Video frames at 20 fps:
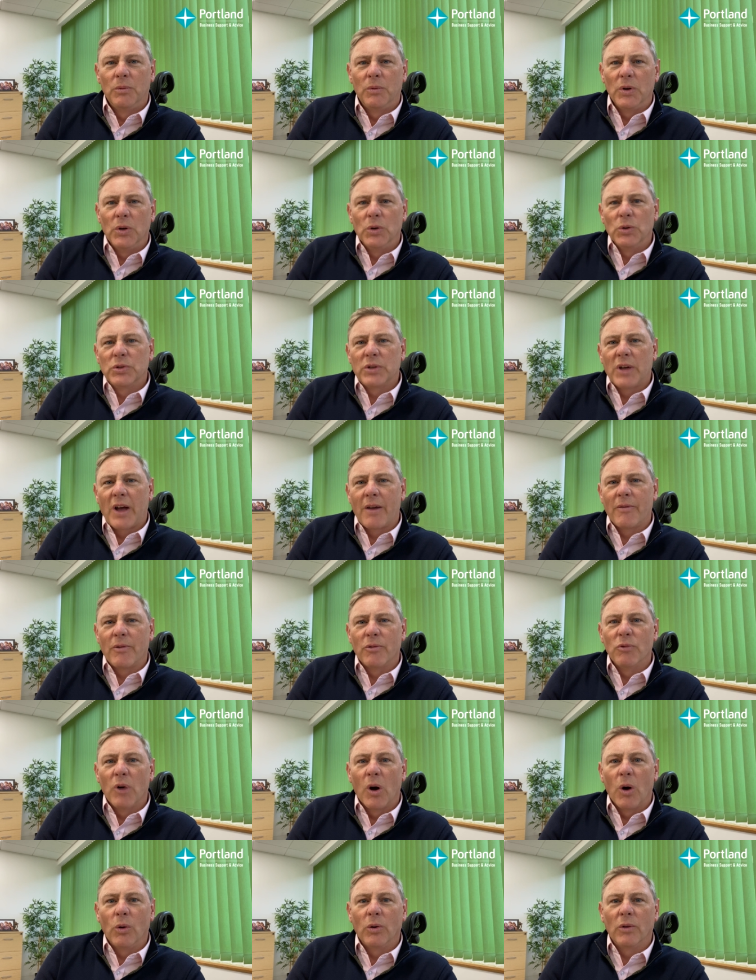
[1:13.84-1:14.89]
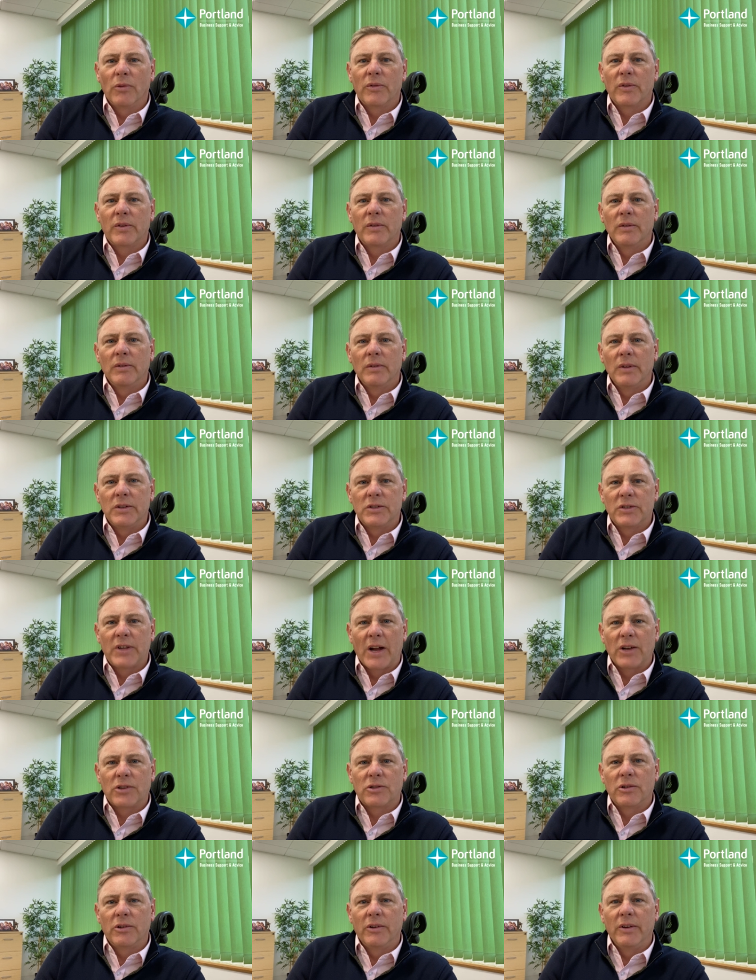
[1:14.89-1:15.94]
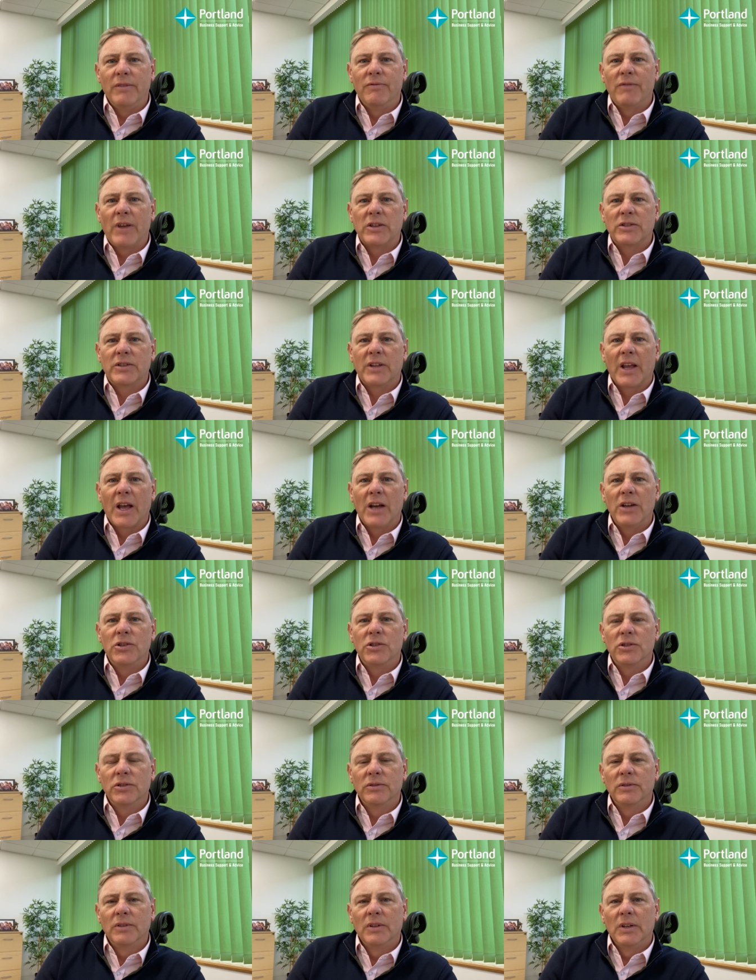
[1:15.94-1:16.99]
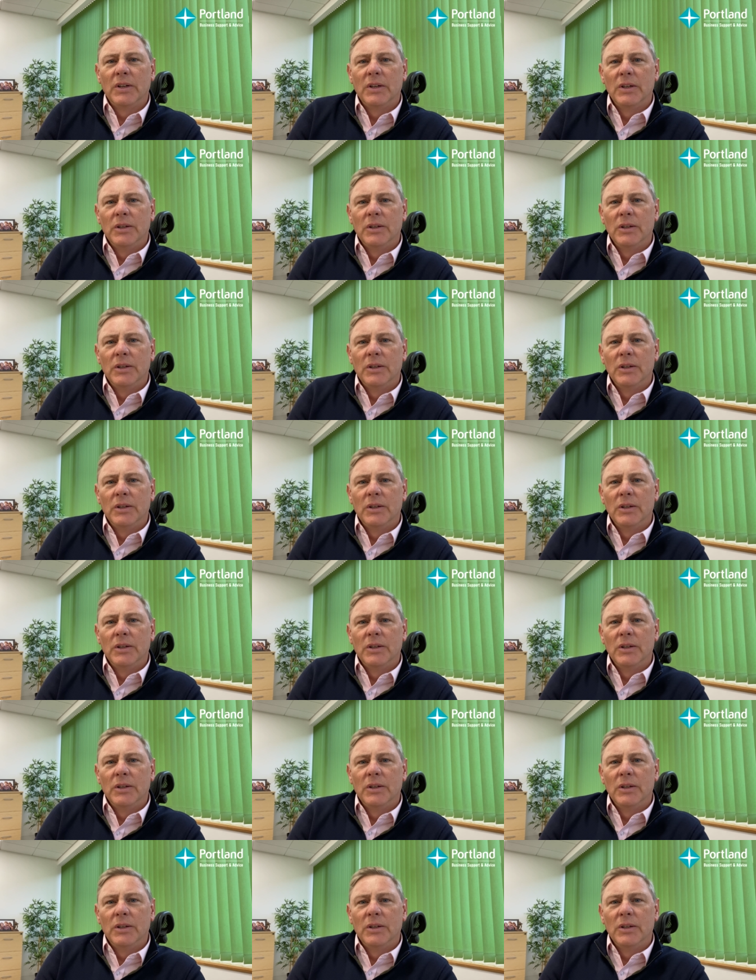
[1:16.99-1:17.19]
We also have a role of statutory investigation,